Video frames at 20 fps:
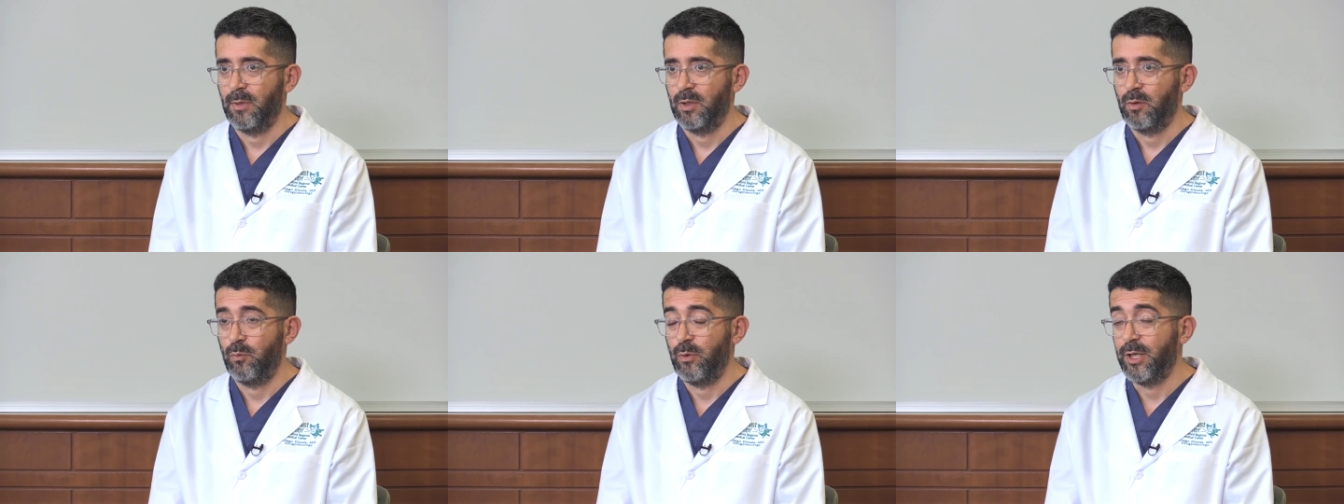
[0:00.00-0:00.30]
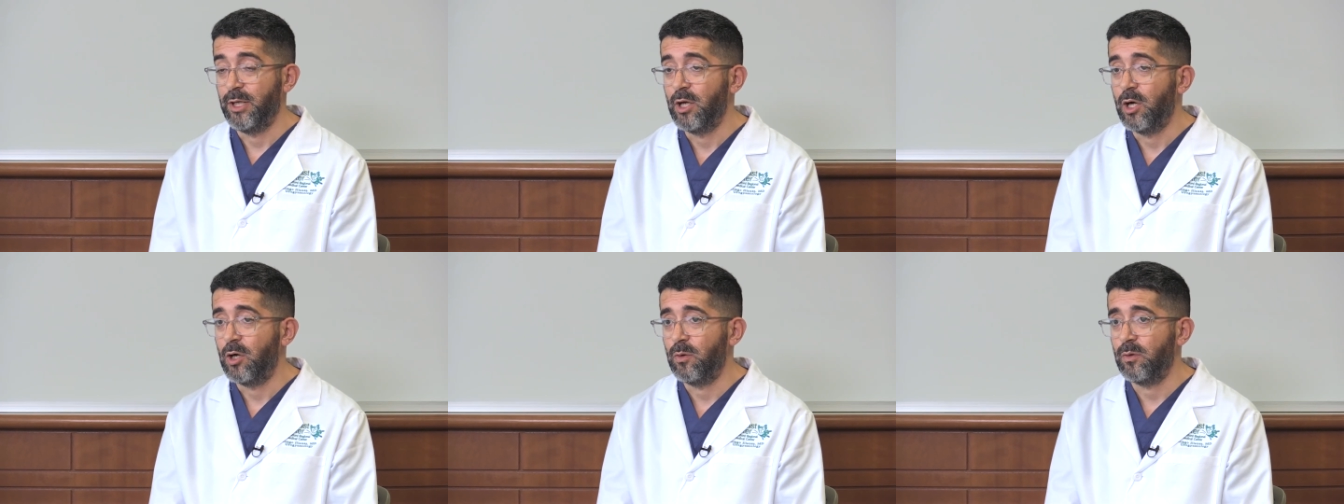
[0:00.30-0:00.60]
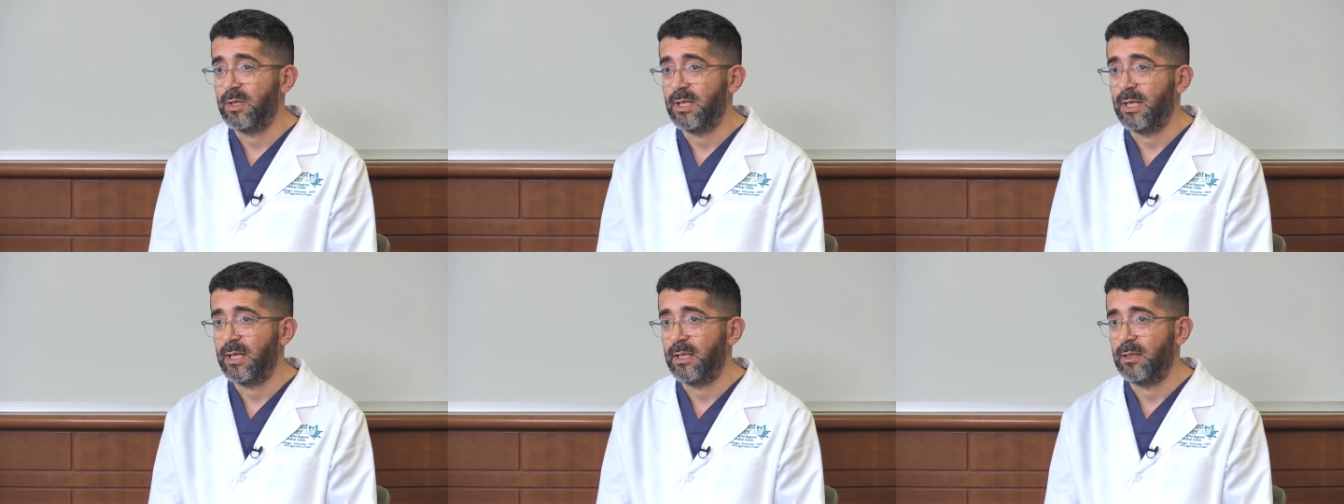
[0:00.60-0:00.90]
We
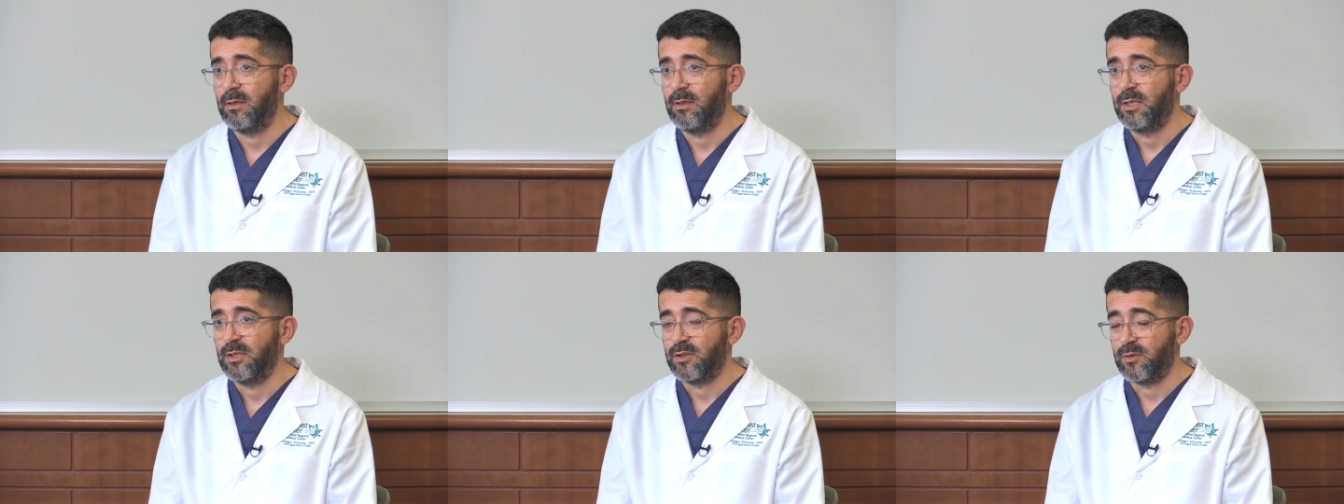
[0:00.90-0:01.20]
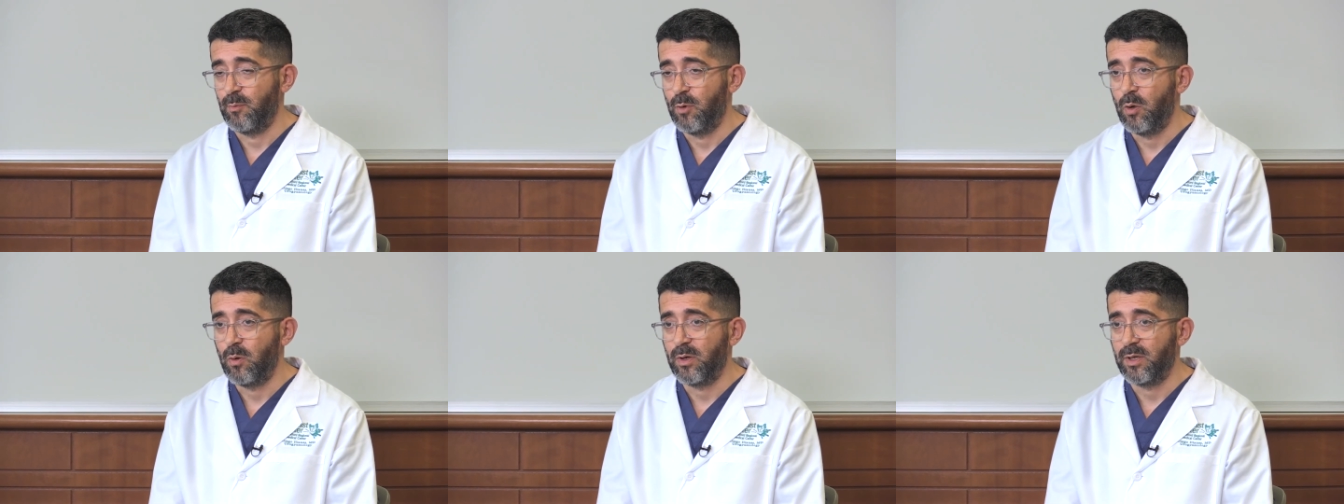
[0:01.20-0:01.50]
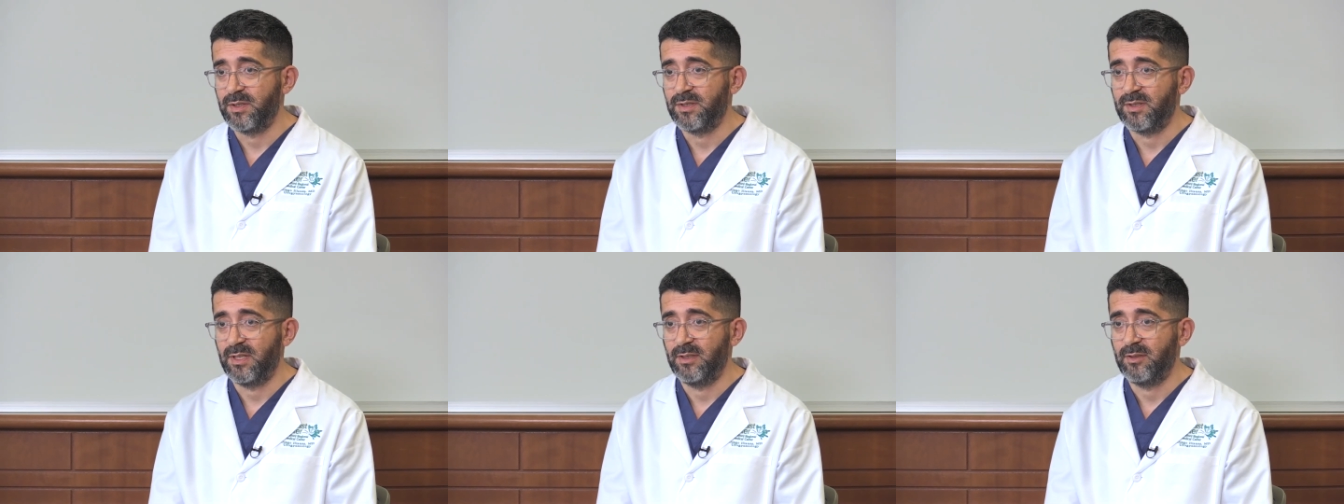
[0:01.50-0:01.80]
know that
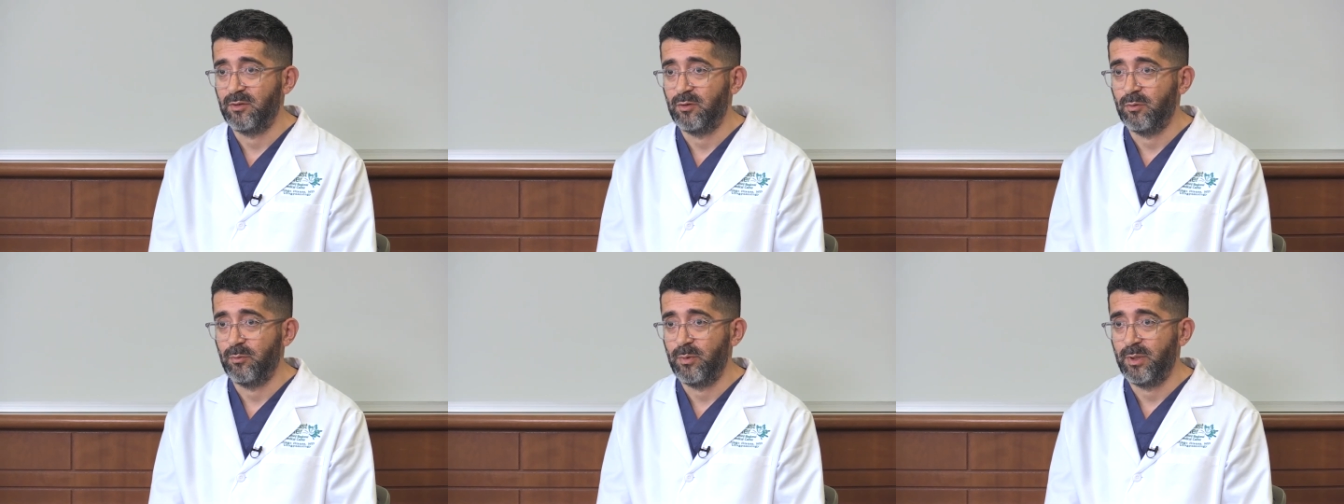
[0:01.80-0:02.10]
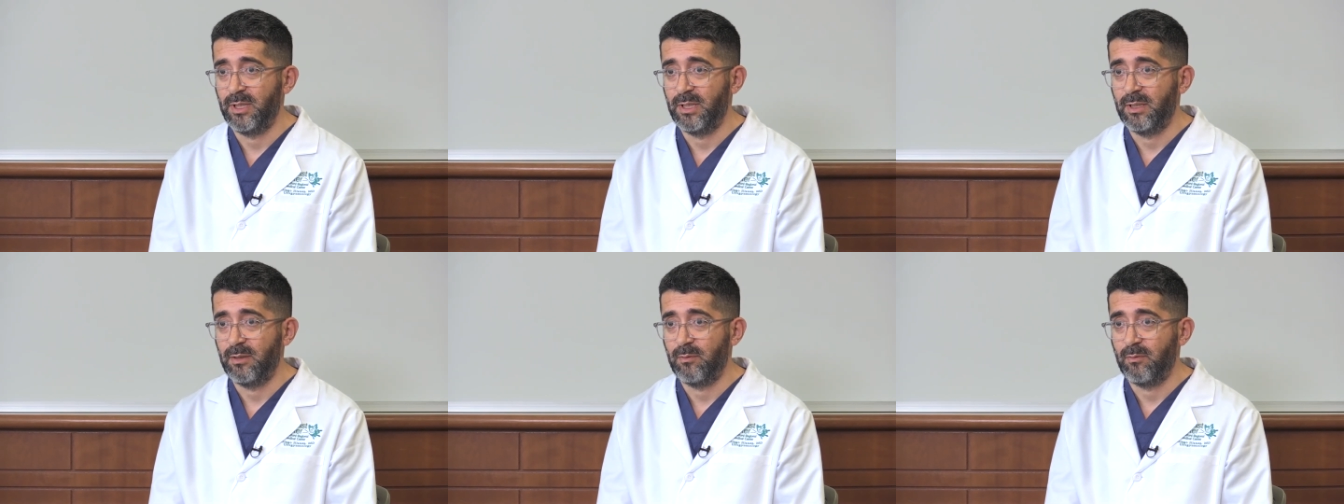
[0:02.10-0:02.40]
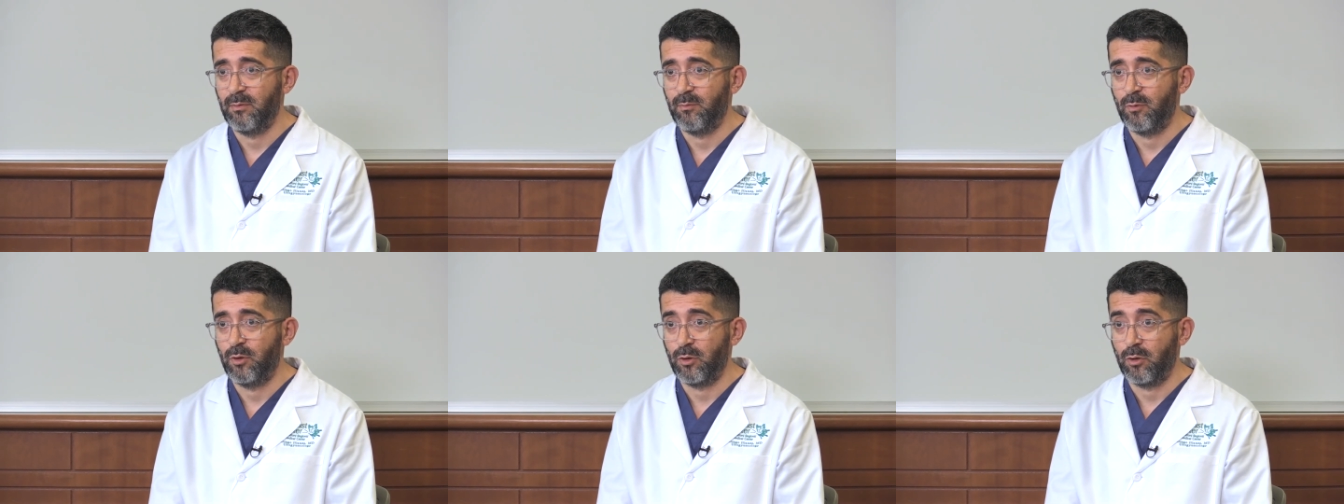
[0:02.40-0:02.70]
smokers tend to be
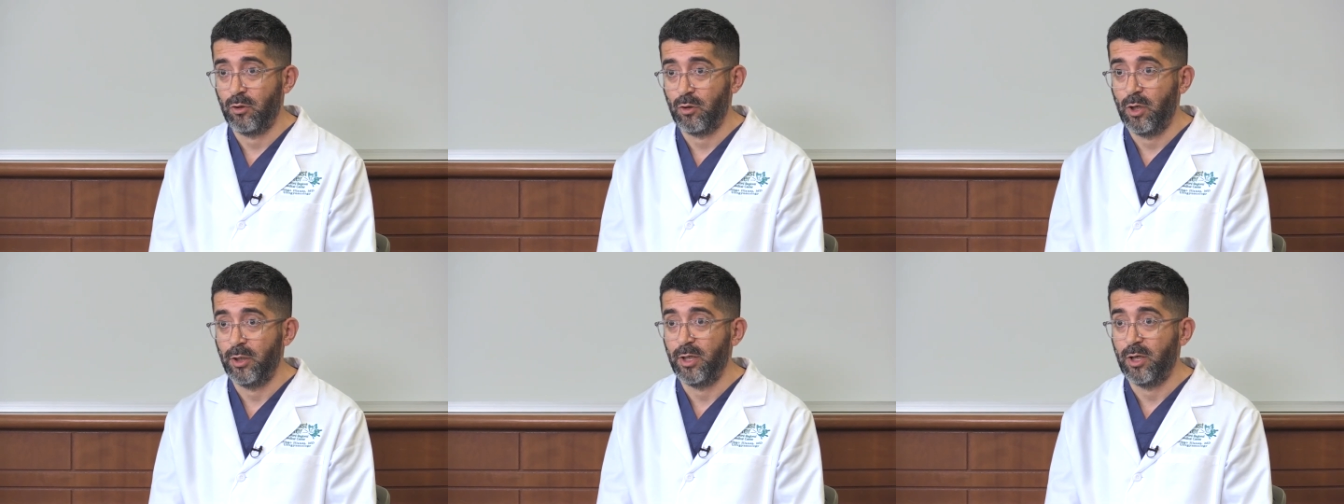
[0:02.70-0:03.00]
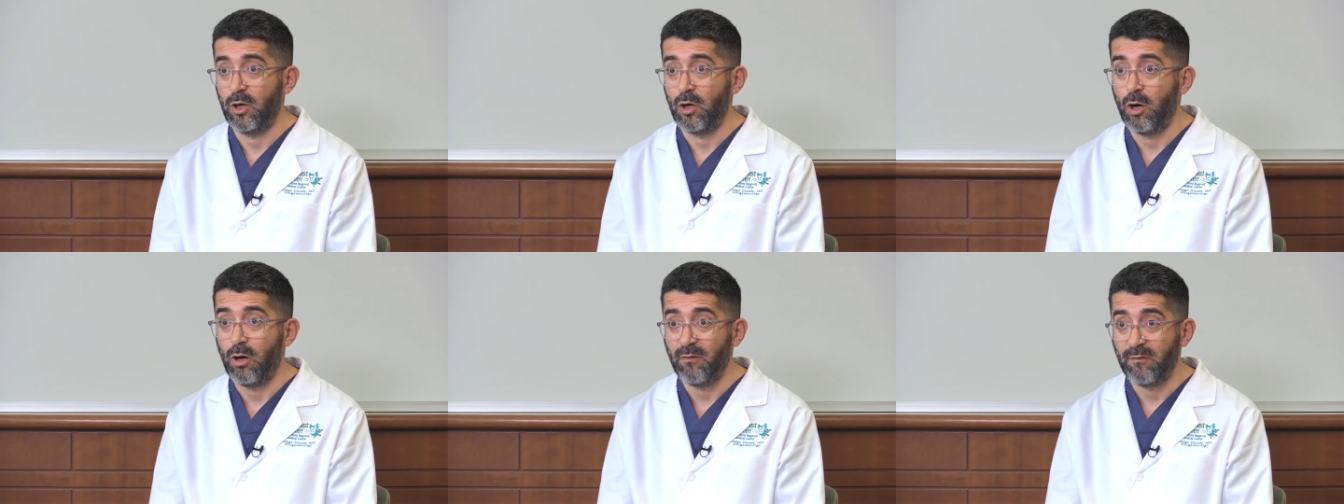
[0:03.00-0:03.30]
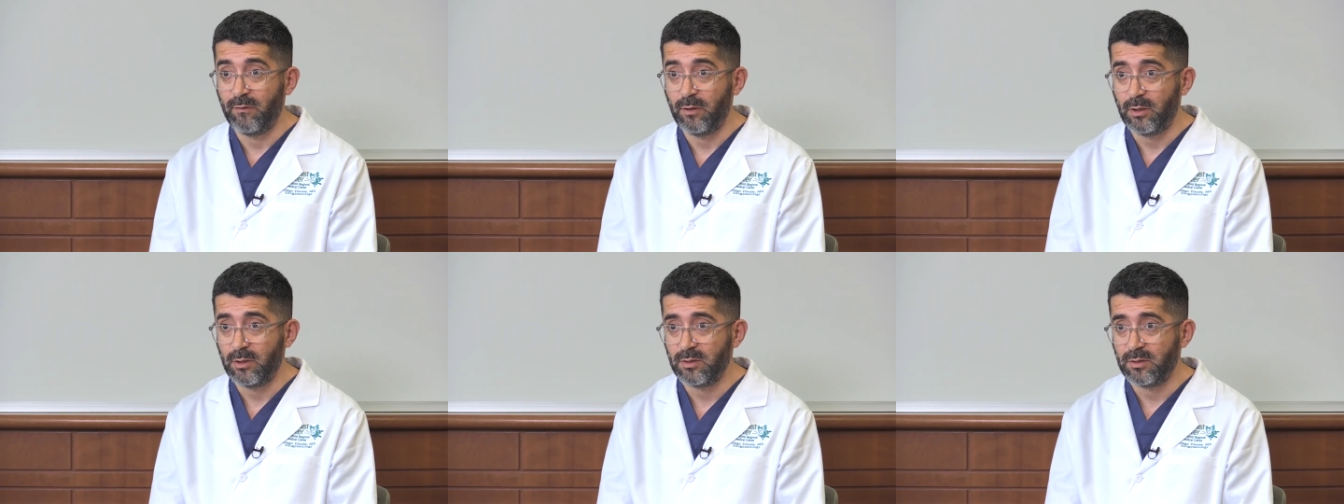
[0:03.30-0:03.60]
more chronic
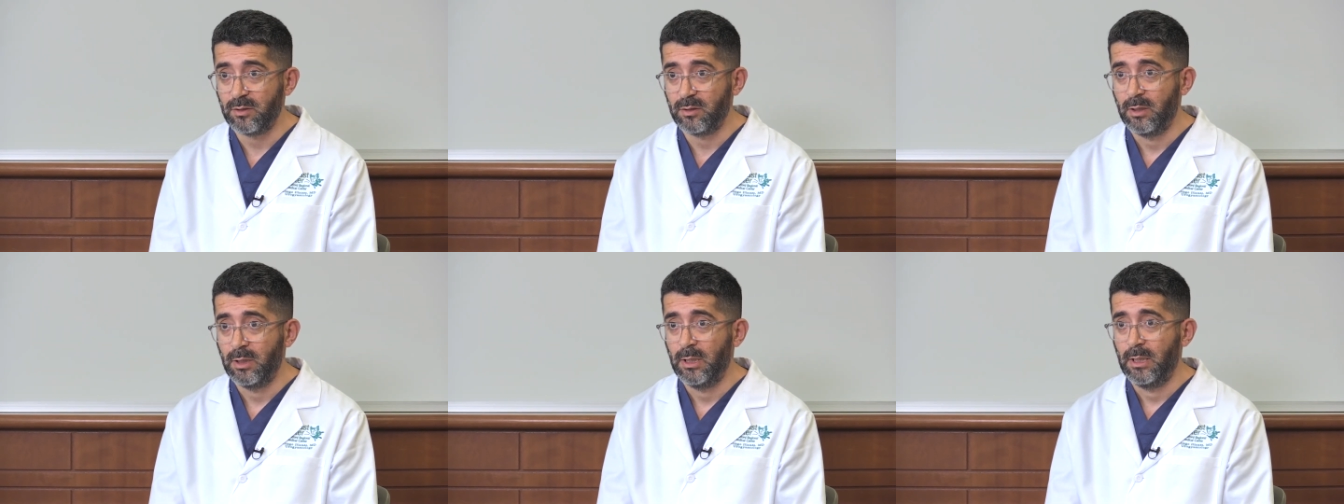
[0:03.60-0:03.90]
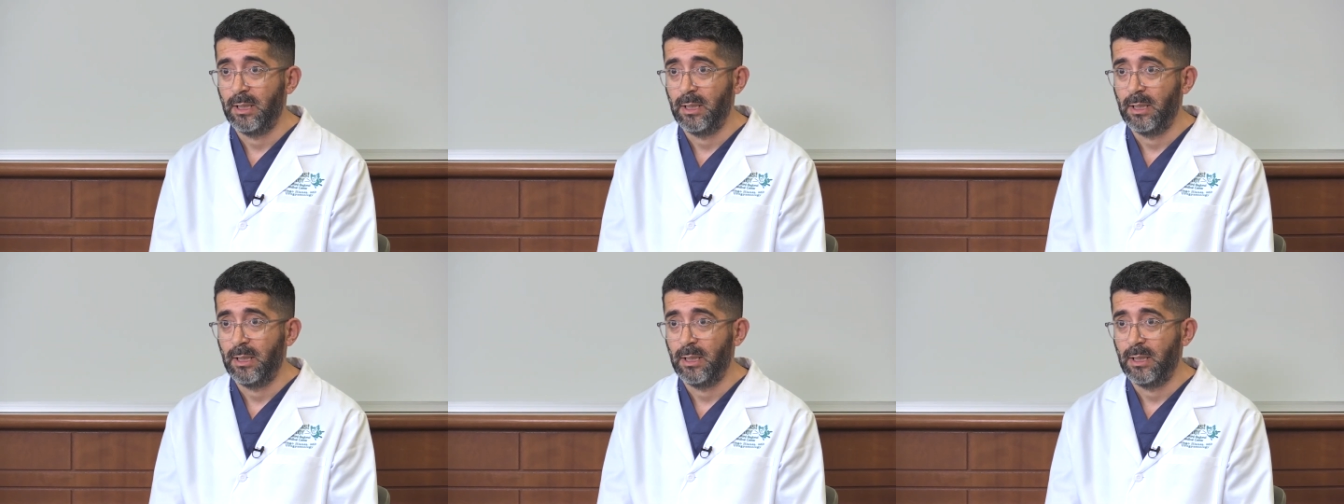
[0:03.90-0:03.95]
coughers,